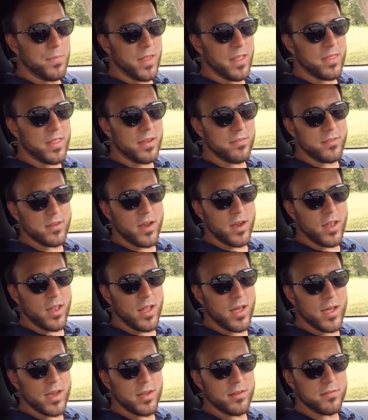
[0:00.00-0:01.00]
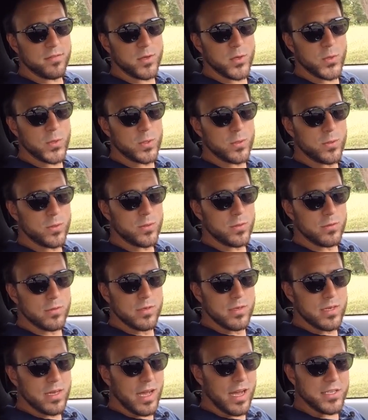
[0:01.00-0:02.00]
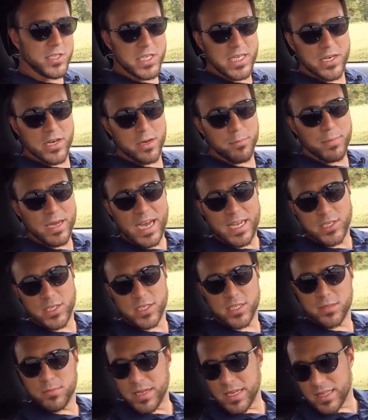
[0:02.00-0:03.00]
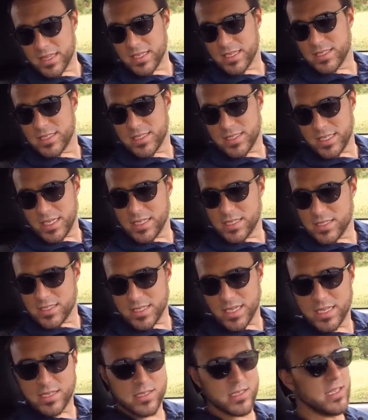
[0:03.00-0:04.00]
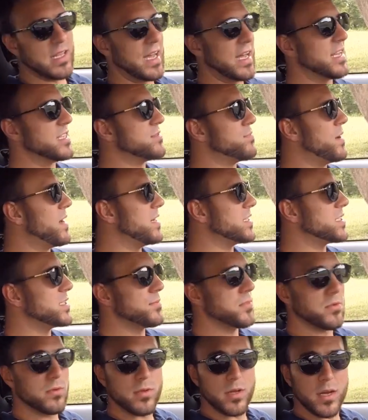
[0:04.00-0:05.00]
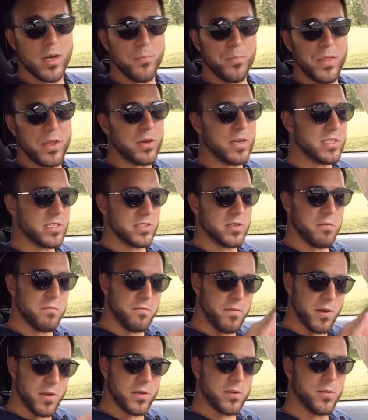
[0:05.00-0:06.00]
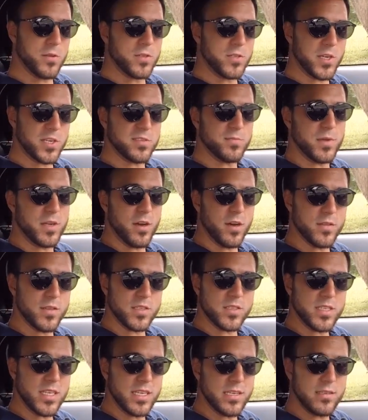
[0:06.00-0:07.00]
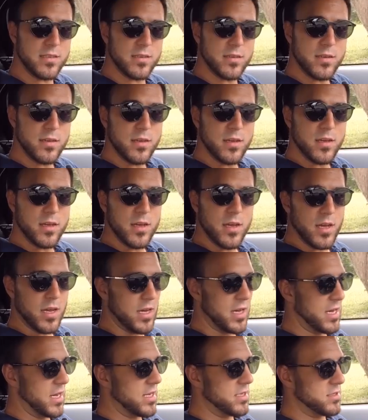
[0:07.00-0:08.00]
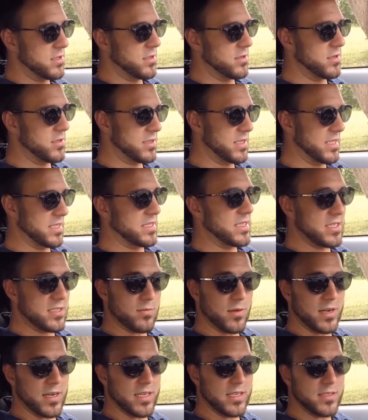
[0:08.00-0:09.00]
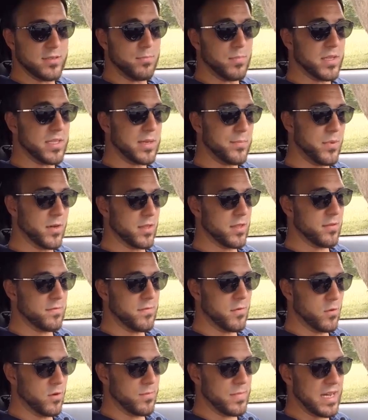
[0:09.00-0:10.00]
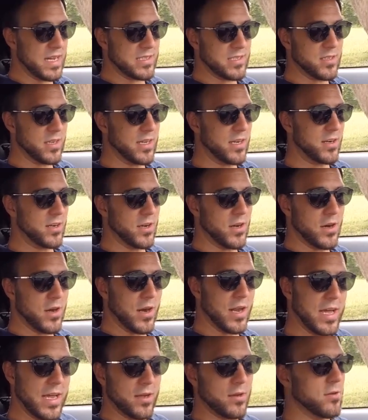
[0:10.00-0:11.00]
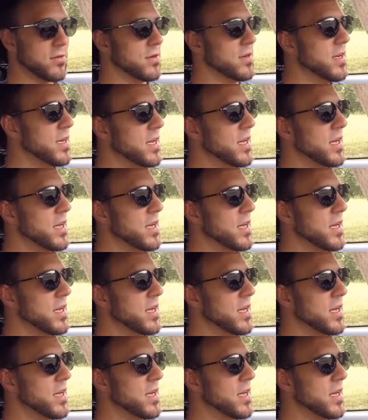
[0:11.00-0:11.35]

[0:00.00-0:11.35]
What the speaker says: They've done a lot of cool engineering magic to make these seats as light as possible. There is no vertical adjustment on the seat, so the seat sits where it is, but they put the forward back slider on an angle.